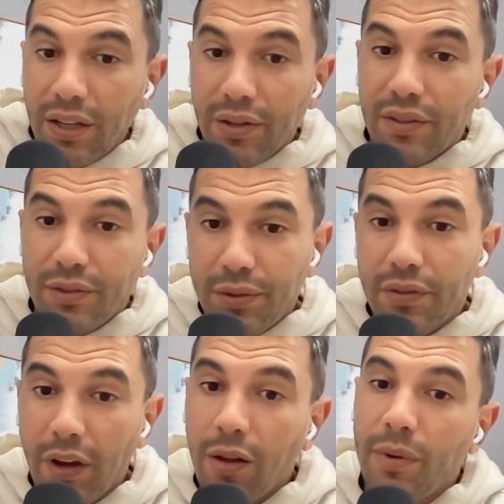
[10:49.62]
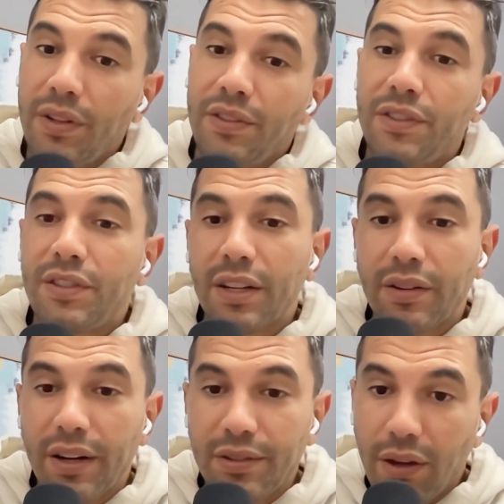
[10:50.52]
There's new developments, it
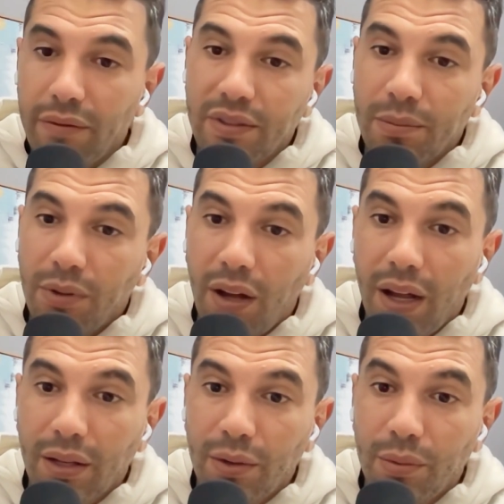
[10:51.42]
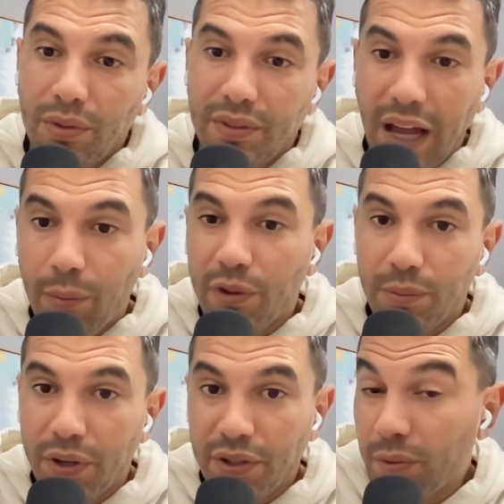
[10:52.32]
creates oversupply and could put downwards
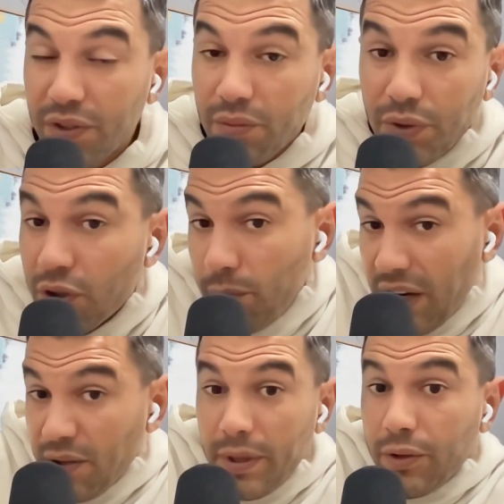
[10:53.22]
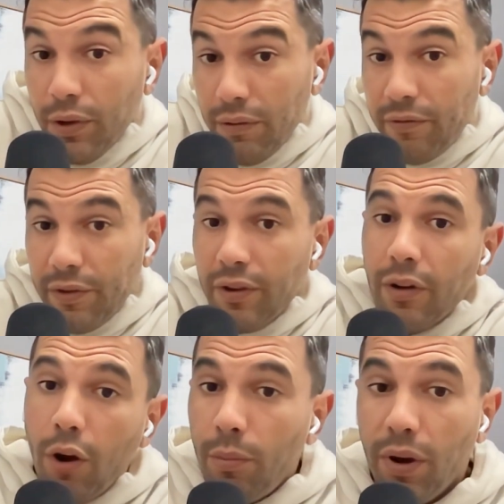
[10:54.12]
pressure, which could be actually good for
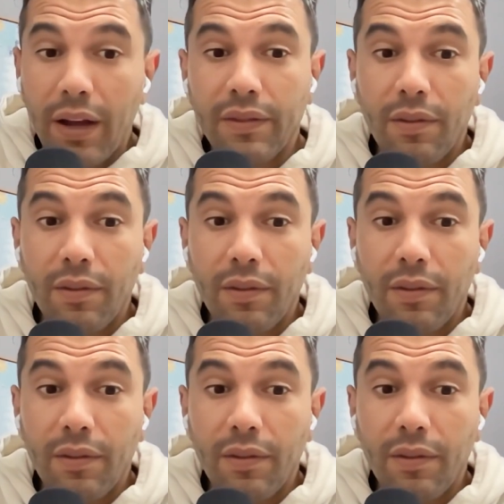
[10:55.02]
home buyers.